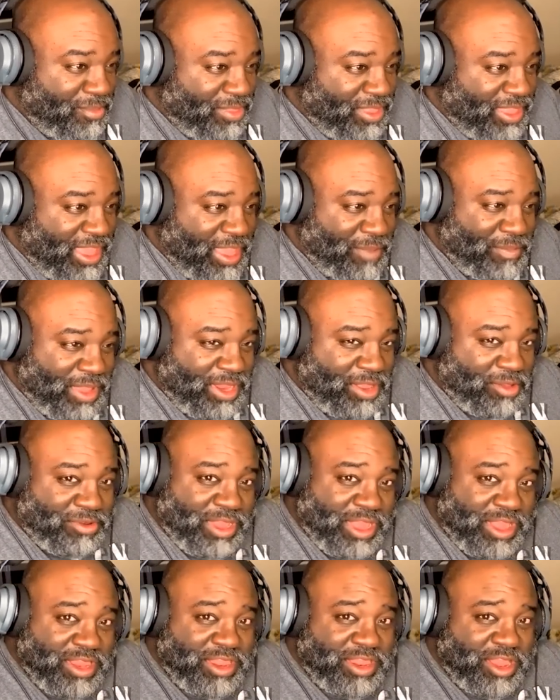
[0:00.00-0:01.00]
Hey, man, don't
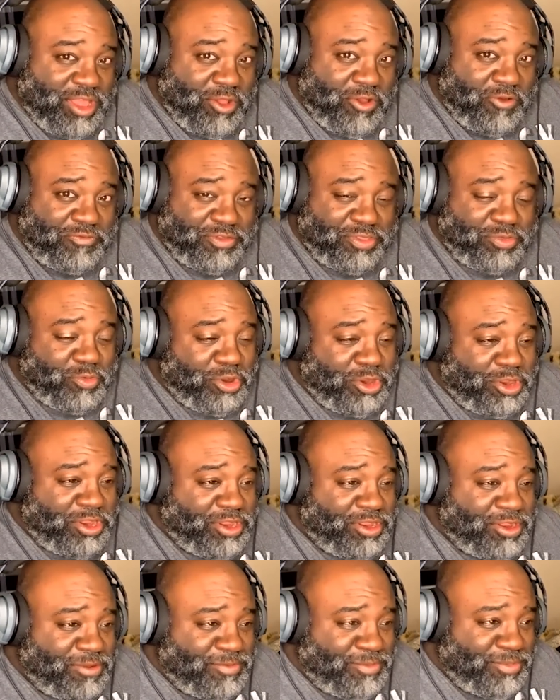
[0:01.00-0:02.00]
nothing in that office work.
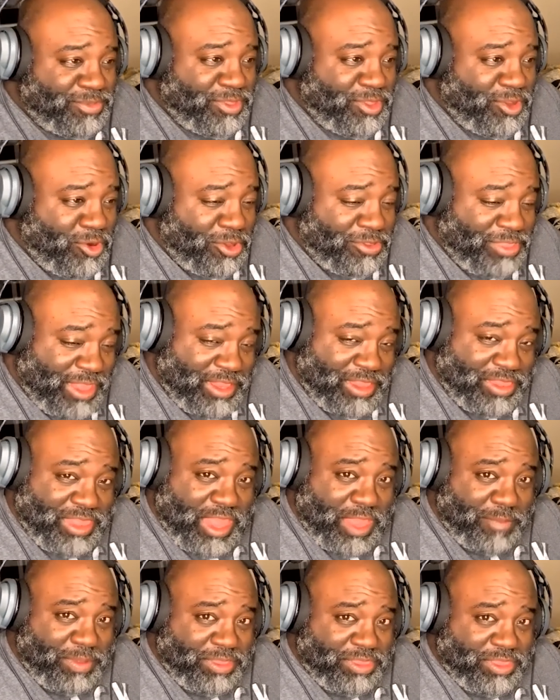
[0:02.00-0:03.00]
Or is that the
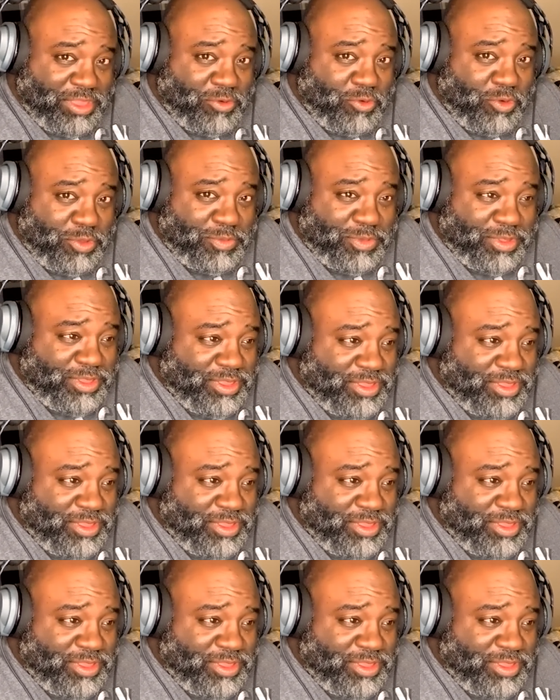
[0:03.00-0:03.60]
same piece of equipment?